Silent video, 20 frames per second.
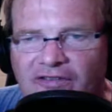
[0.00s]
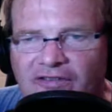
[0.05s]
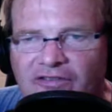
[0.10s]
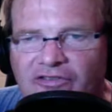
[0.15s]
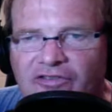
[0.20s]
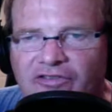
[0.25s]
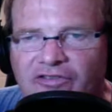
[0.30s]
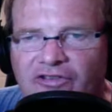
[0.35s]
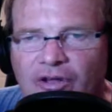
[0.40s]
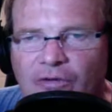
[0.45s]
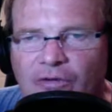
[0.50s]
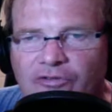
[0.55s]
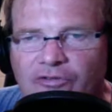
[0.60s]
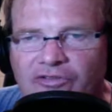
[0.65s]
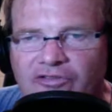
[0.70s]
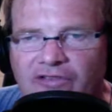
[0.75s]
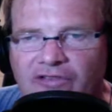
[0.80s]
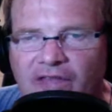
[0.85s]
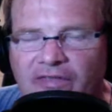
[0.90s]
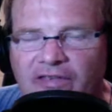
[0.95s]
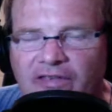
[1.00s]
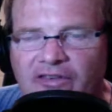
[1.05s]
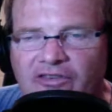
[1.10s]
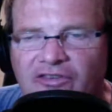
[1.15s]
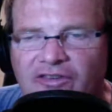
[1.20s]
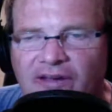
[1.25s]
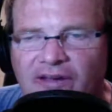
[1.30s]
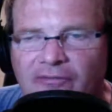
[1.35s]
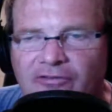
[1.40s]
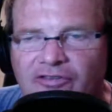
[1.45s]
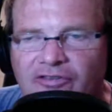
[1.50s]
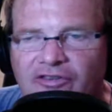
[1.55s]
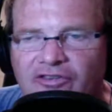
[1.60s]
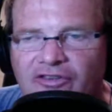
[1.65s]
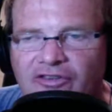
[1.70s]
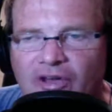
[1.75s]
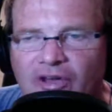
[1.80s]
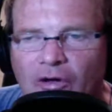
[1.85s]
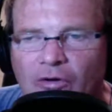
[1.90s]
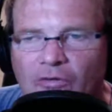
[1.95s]
This is no nothing in San
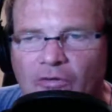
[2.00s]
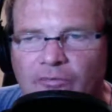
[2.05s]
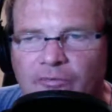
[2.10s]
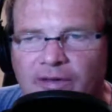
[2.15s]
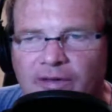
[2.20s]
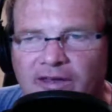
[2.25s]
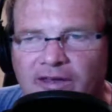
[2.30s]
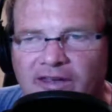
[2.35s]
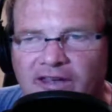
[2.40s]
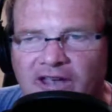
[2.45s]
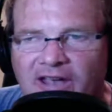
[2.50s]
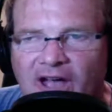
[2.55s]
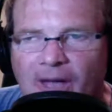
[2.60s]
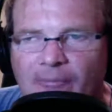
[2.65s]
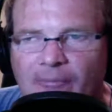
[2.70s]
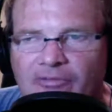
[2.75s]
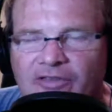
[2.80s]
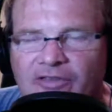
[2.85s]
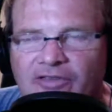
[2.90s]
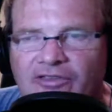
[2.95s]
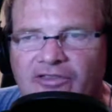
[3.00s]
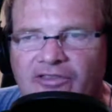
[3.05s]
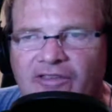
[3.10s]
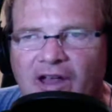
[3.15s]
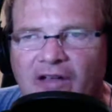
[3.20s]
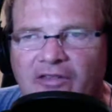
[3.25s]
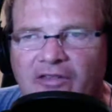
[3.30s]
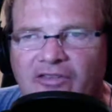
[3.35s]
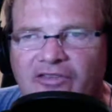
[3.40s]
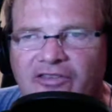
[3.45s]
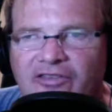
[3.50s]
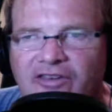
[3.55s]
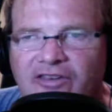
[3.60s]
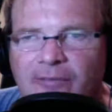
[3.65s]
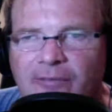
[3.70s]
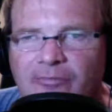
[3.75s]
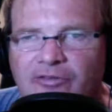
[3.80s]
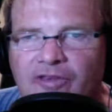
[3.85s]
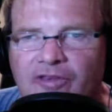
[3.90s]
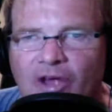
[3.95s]
Francisco picking up. So this is out of the
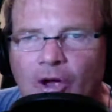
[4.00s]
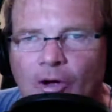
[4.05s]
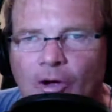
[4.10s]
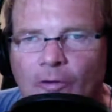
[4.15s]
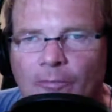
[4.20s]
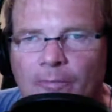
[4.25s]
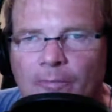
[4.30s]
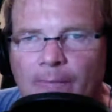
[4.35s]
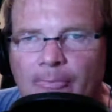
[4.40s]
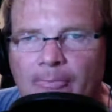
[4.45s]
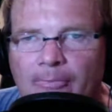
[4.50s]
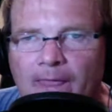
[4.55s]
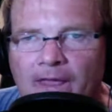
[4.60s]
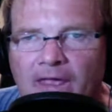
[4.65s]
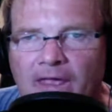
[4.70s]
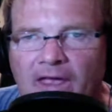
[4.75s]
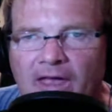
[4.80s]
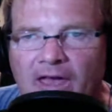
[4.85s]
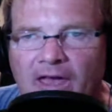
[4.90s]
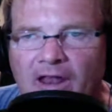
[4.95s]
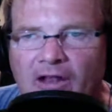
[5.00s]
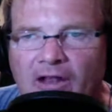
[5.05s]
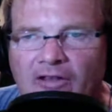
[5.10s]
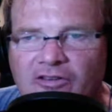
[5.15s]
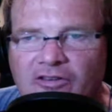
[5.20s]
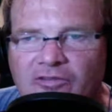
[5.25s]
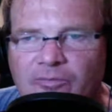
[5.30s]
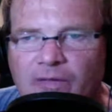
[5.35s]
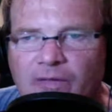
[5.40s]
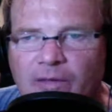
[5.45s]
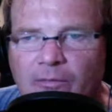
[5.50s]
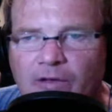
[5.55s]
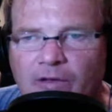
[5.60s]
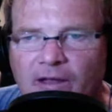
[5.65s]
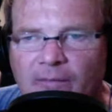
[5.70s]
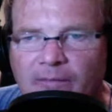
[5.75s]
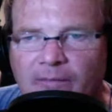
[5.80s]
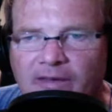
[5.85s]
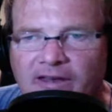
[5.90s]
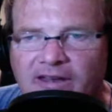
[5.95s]
skip zone, and I'll explain what I
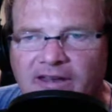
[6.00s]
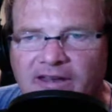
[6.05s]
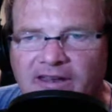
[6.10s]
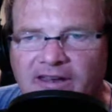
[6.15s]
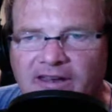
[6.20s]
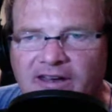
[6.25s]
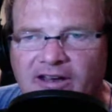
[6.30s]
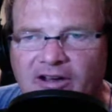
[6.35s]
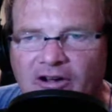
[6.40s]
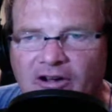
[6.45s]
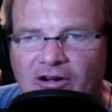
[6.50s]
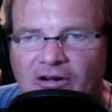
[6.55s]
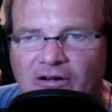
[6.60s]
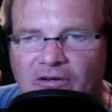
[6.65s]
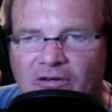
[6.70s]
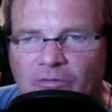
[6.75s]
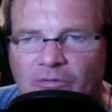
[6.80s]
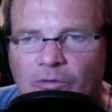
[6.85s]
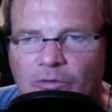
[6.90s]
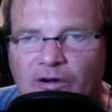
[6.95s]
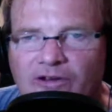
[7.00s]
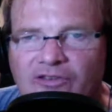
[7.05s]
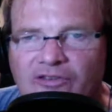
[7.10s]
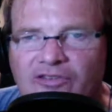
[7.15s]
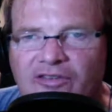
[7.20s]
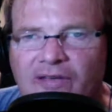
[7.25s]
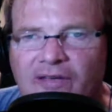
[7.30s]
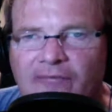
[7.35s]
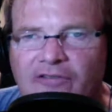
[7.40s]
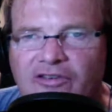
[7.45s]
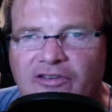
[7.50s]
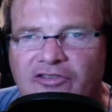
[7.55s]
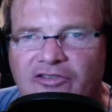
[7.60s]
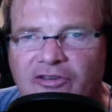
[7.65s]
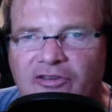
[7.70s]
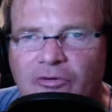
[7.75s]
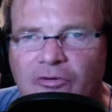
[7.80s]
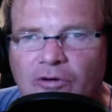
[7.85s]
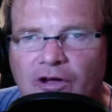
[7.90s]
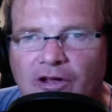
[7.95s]
mean here. We're at
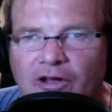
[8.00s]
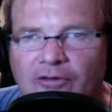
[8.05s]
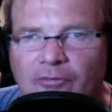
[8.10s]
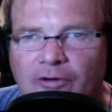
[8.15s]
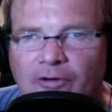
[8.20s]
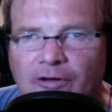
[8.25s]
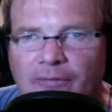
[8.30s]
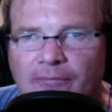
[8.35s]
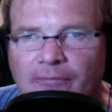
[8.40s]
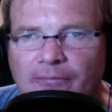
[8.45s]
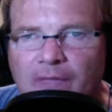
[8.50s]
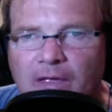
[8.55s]
7200.